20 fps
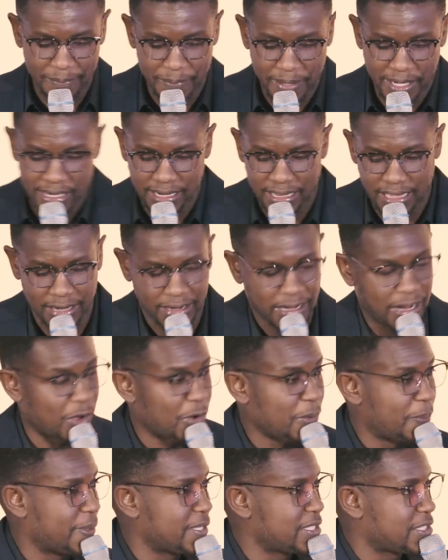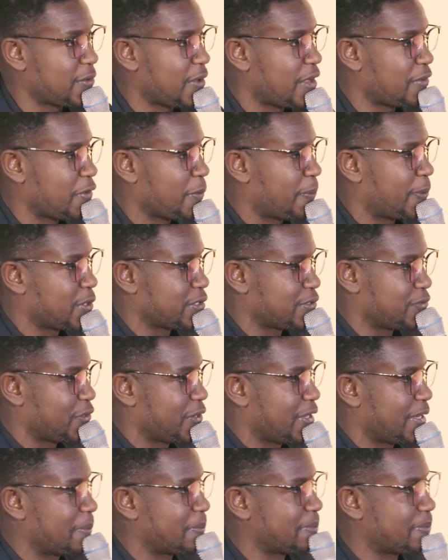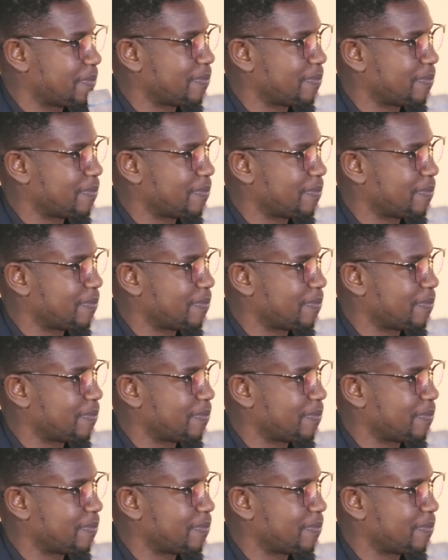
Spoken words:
Emil Arao. Please a round of applause for him.